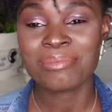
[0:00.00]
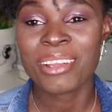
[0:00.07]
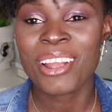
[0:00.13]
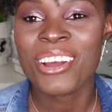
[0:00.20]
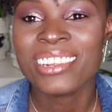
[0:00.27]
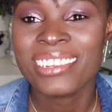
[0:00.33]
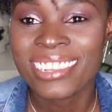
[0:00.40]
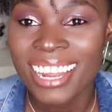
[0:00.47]

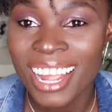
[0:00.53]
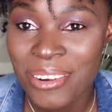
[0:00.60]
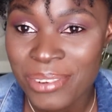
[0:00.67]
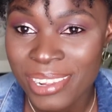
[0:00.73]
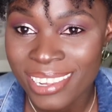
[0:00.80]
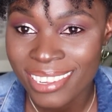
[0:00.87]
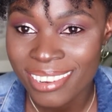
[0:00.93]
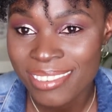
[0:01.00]
because like
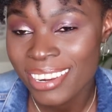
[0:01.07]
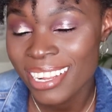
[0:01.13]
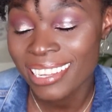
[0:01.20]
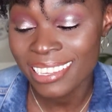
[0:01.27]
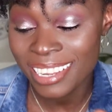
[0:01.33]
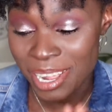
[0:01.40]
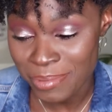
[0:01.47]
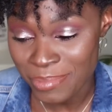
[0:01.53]
we
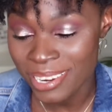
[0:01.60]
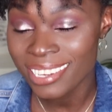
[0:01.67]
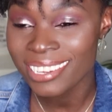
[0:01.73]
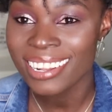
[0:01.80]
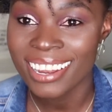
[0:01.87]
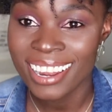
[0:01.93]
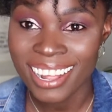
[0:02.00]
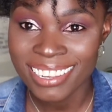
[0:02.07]

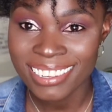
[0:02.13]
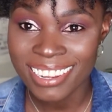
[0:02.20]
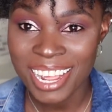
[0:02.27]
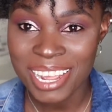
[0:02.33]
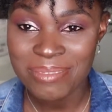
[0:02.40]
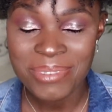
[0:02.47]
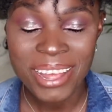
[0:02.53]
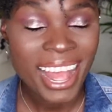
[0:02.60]
established last
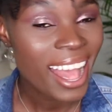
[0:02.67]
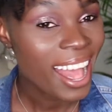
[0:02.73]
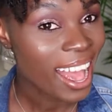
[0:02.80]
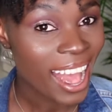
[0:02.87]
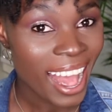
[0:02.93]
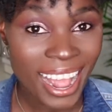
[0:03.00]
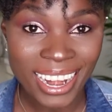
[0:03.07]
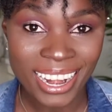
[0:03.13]
time,
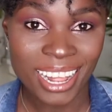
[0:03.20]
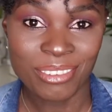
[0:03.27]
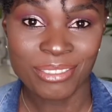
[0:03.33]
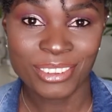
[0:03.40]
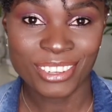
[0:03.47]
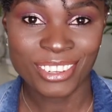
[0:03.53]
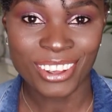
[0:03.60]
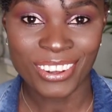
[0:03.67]
I love
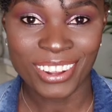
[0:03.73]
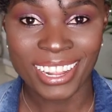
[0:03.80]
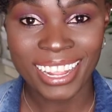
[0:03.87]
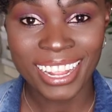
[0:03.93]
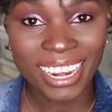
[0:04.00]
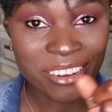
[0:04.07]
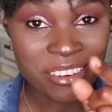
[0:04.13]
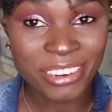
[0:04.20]
to talk
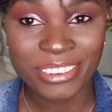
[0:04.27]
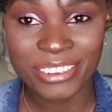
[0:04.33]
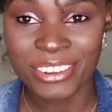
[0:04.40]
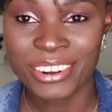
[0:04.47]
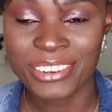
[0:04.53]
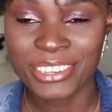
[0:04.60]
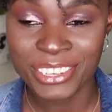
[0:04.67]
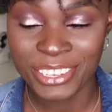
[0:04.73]
and I want to
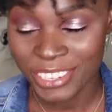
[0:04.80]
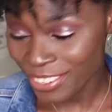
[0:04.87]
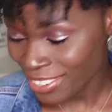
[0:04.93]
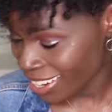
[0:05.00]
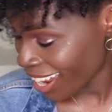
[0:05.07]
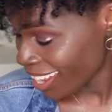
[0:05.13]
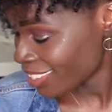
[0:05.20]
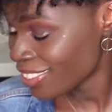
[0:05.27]
talk to you
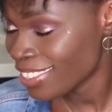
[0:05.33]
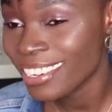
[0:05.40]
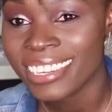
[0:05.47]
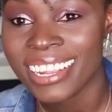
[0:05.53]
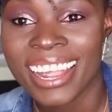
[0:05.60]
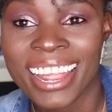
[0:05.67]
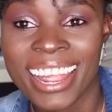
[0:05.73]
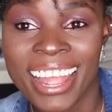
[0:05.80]
guys
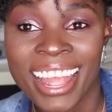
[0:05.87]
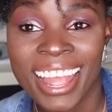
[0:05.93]
today.